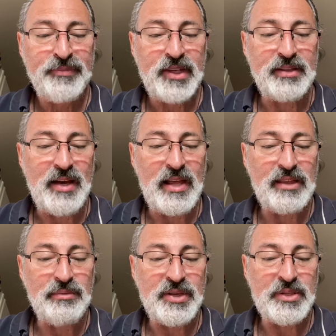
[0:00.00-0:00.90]

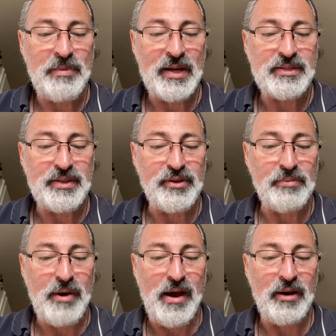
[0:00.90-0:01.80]
Death respects neither
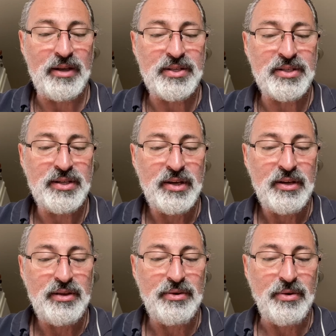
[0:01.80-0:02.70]
parents
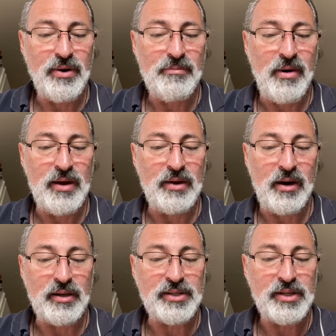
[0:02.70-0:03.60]
nor
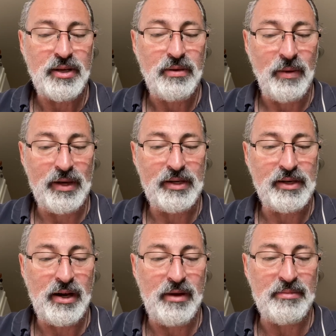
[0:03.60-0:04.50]
monarchs. When it
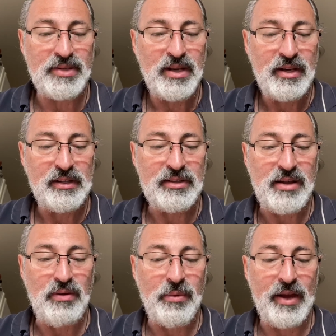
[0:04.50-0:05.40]
comes, it does
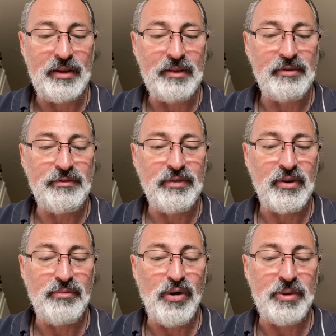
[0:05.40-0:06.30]
not wait even for
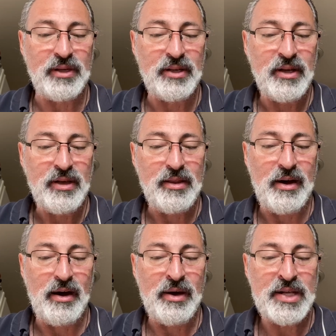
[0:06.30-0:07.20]
a moment.
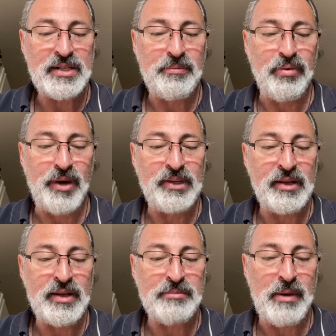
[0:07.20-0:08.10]
Thou hast
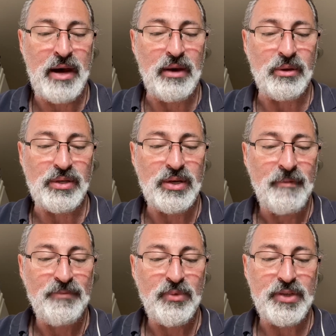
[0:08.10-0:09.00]
appointed his bounds
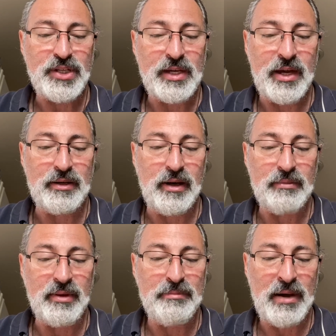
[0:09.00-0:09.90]
which
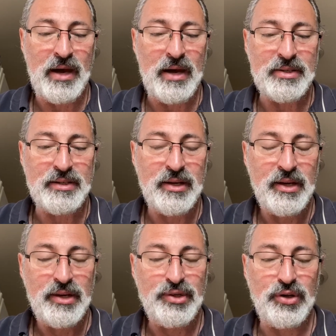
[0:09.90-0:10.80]
cannot be passed.
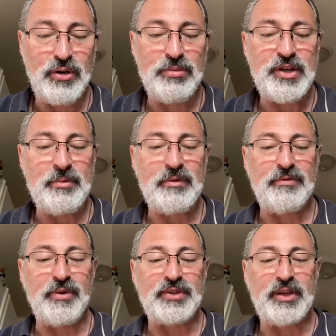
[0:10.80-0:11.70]
Job chapter
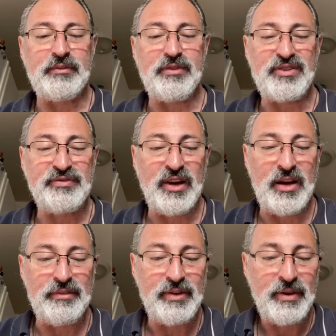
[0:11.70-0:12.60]
14, verse 5.